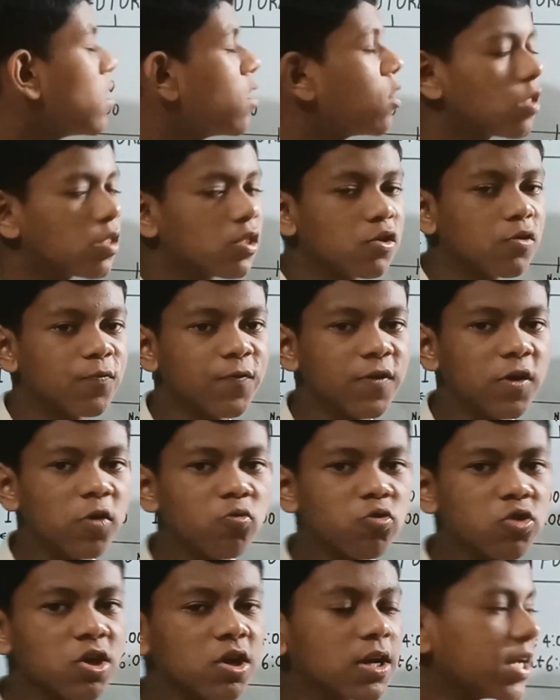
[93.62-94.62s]
So
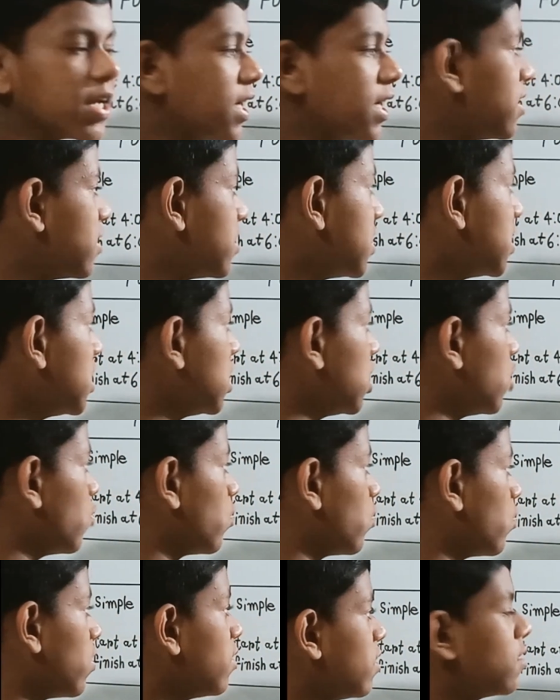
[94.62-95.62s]
future
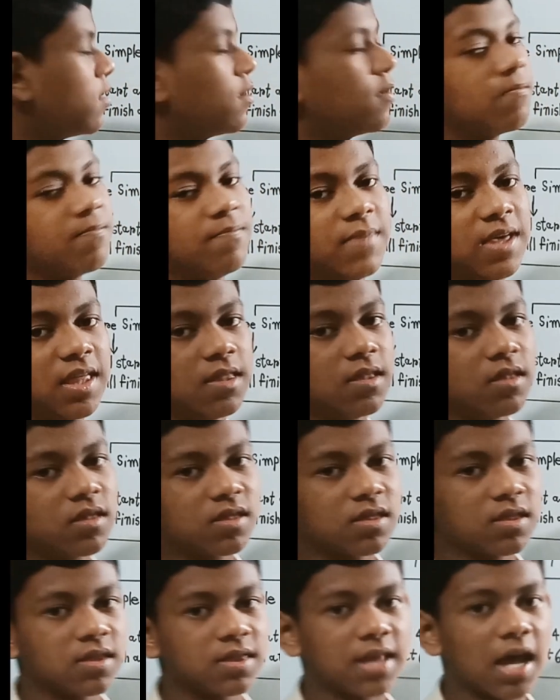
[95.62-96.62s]
continuous means
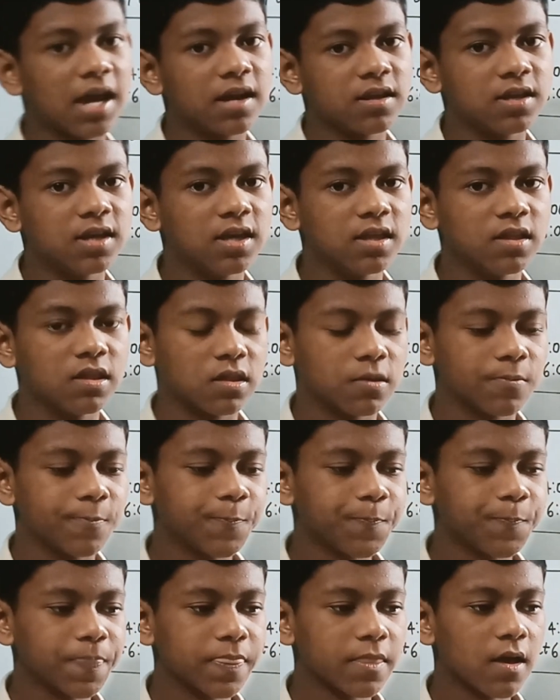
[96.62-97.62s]
that is
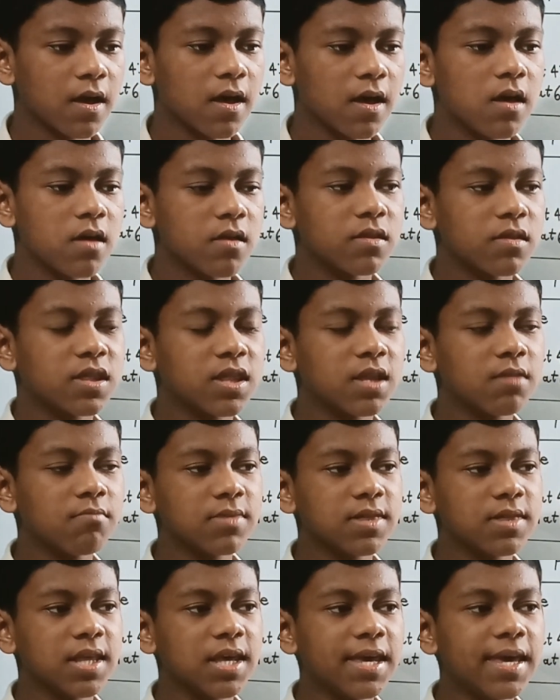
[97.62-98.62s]

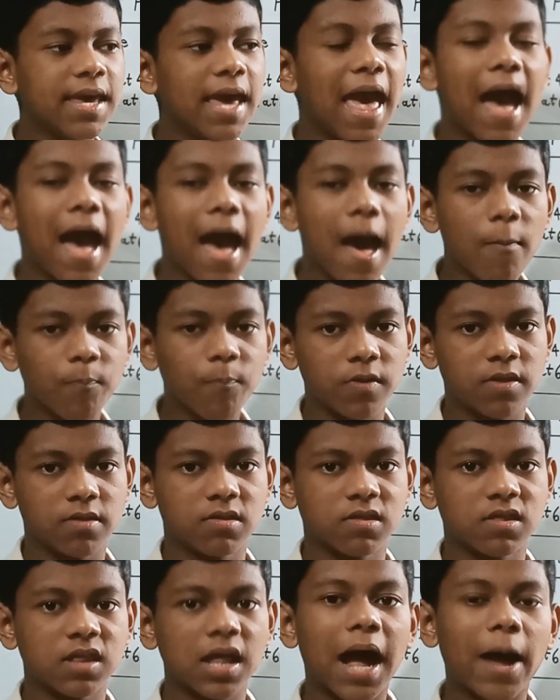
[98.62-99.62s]
something
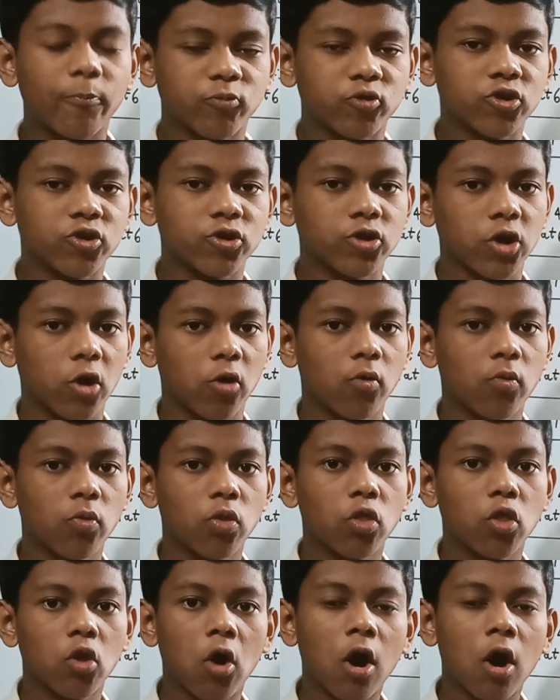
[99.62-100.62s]
happens after now,
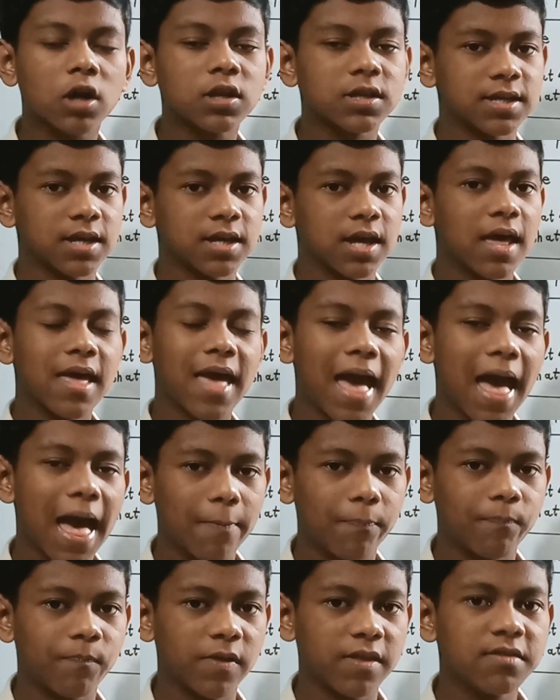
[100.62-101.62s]
not
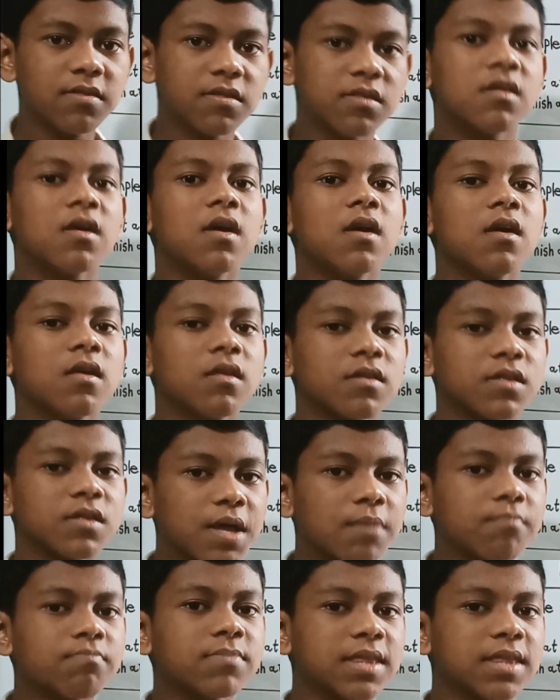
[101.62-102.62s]
happens.
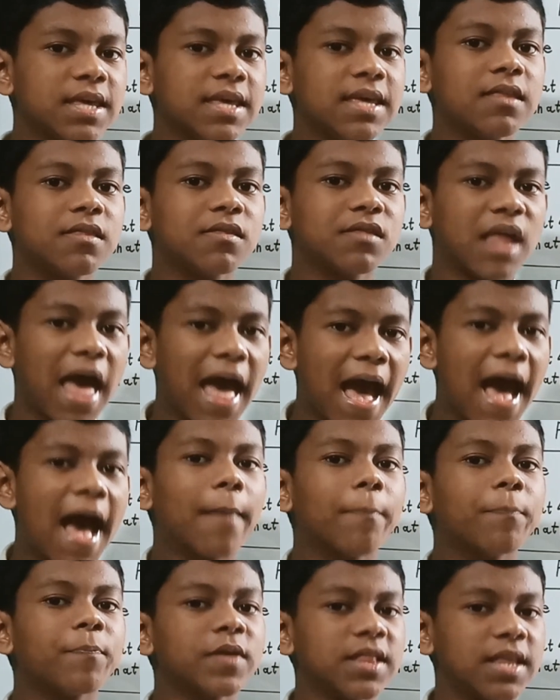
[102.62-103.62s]
Something is
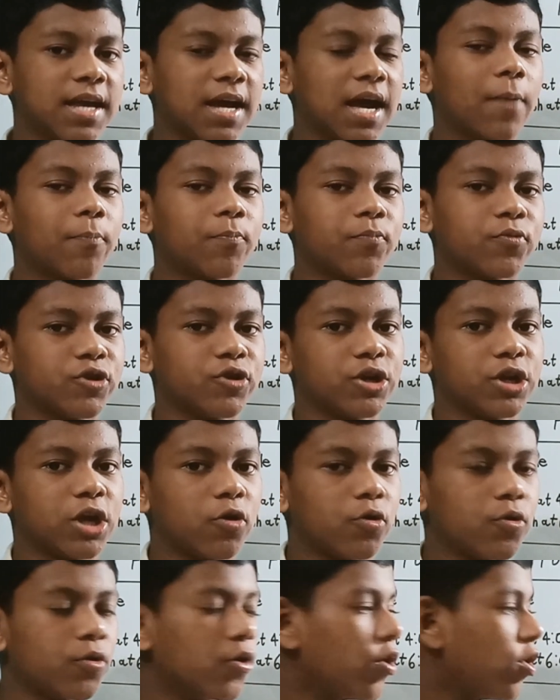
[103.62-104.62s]
happening after
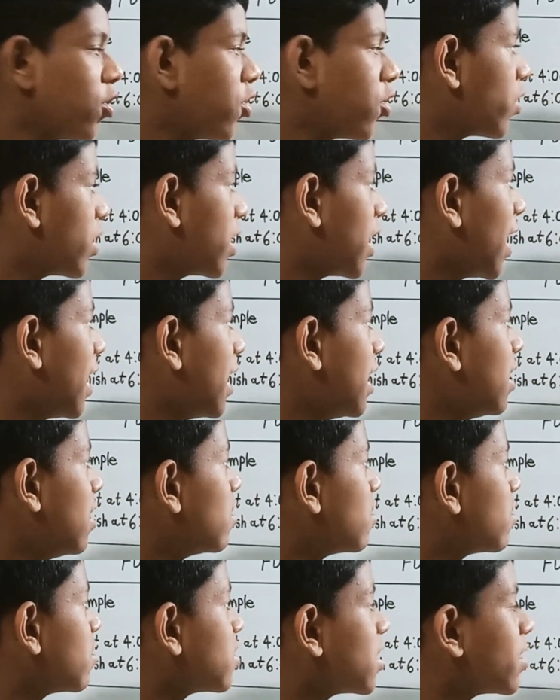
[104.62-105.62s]
now. Okay,
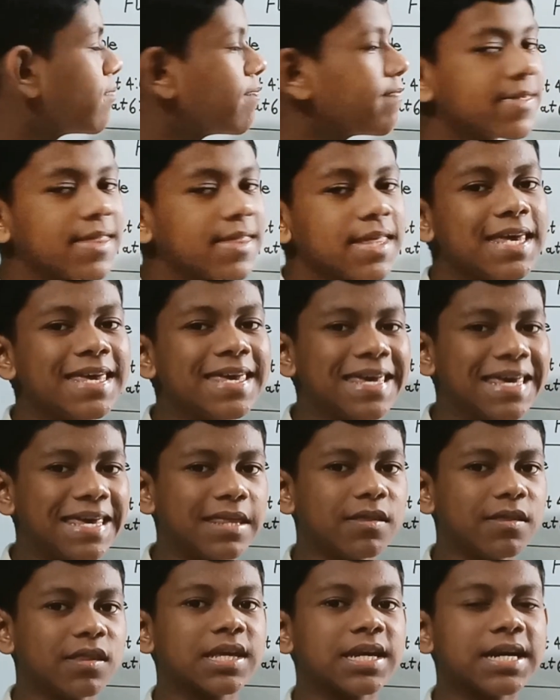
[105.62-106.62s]
something
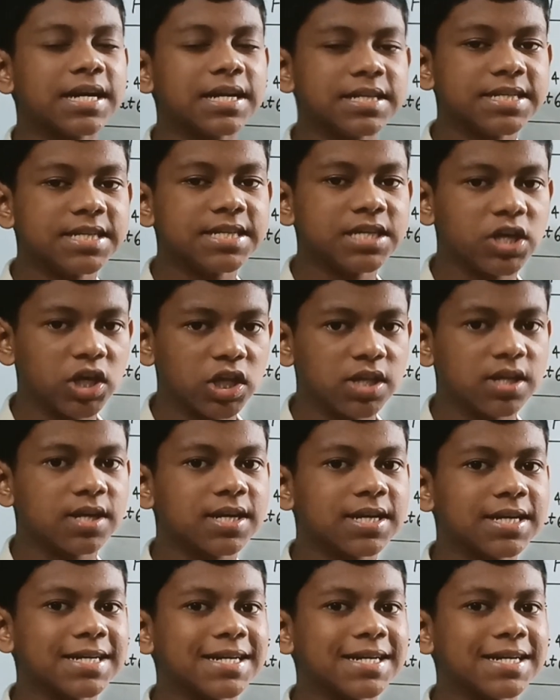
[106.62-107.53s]
is continuing.